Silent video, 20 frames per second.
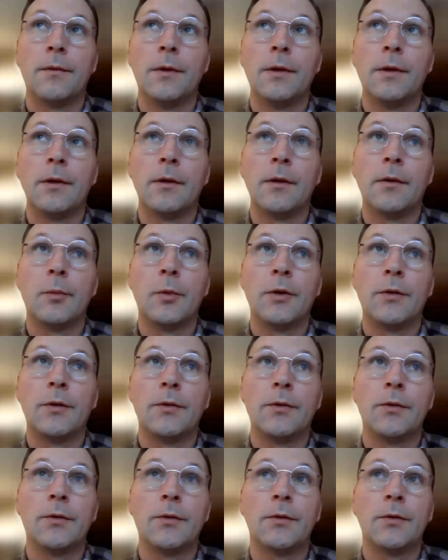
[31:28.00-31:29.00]
yeah but
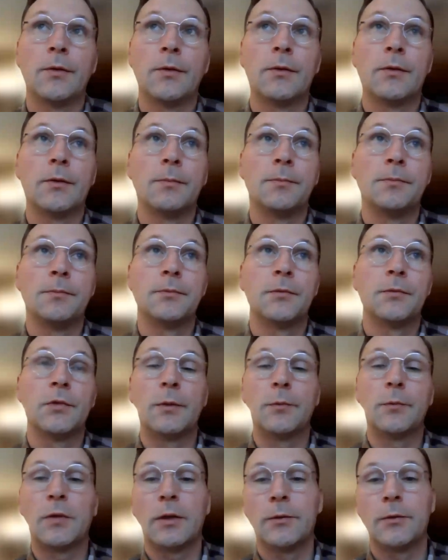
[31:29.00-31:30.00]

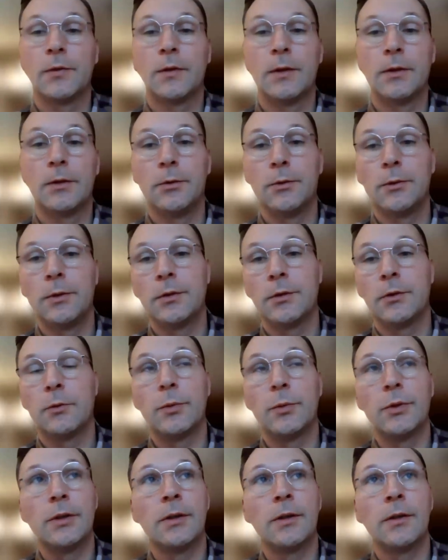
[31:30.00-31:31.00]
sometimes they do it
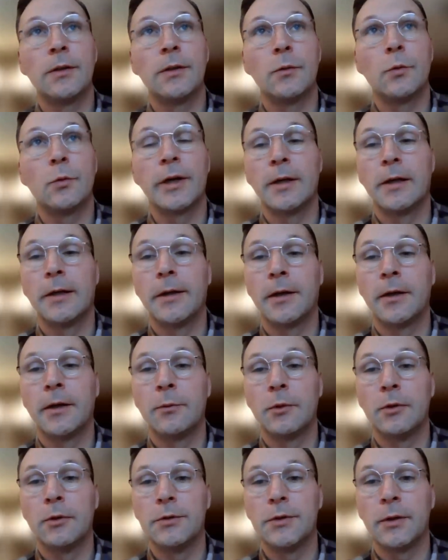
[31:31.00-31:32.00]
could be an wild
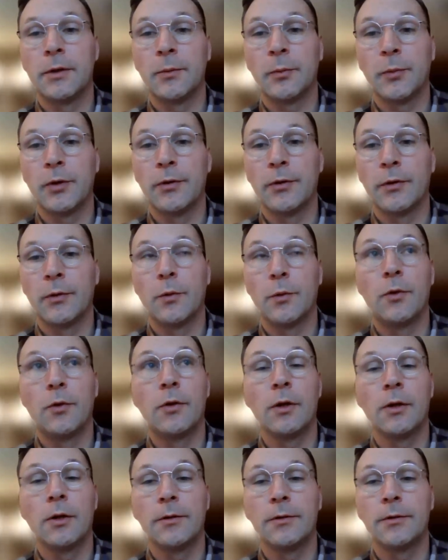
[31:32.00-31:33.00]
animal jumping on the wall
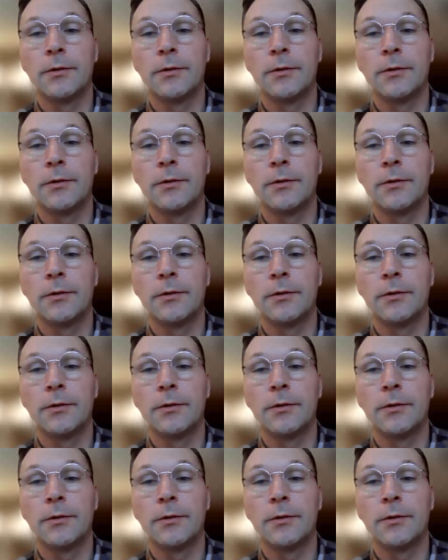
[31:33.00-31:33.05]
right